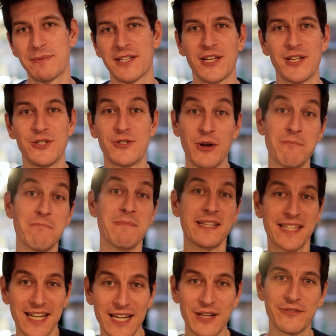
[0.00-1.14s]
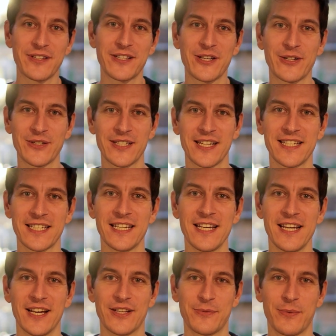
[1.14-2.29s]
so you don't miss any of this content
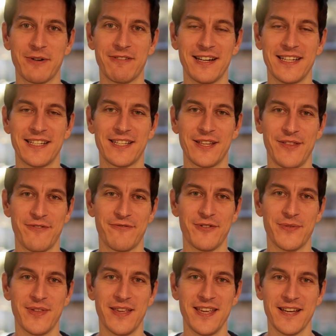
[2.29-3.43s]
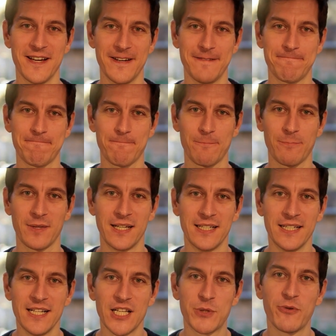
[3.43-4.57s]
as we release it through the year.
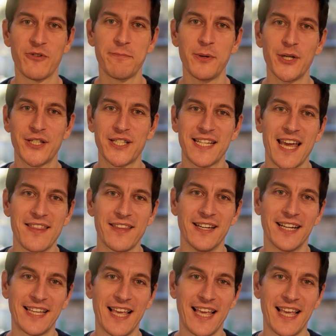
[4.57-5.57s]
So we've put together a